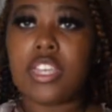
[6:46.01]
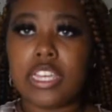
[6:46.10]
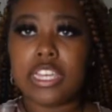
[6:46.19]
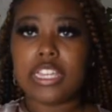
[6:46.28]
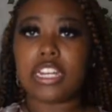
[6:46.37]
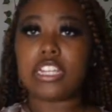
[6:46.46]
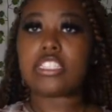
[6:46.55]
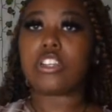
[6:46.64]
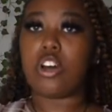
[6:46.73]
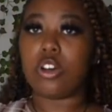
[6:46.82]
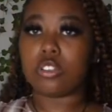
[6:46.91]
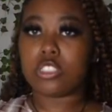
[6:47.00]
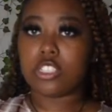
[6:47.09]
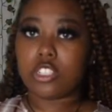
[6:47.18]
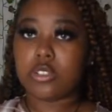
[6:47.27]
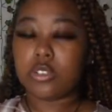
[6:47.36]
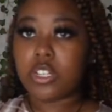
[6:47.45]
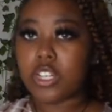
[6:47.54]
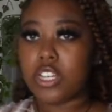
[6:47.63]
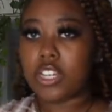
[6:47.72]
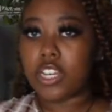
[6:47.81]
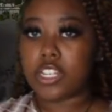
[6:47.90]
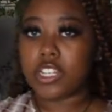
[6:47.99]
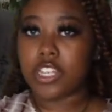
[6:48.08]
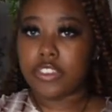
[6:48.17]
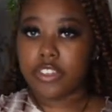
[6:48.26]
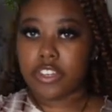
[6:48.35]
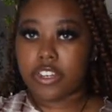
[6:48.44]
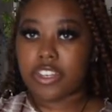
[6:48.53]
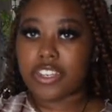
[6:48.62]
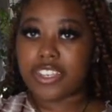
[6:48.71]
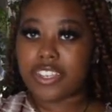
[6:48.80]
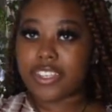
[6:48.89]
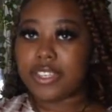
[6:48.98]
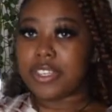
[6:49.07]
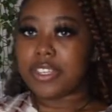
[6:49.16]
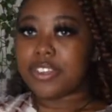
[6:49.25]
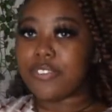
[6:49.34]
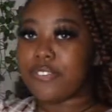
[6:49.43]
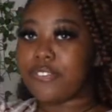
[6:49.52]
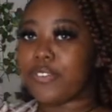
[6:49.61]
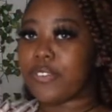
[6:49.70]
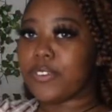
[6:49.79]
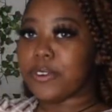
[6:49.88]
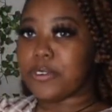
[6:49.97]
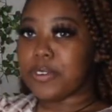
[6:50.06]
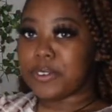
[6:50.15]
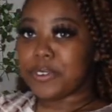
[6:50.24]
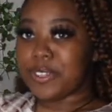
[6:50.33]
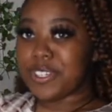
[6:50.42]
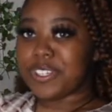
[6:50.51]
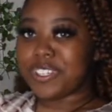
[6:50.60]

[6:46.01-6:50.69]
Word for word: And then it's also another floral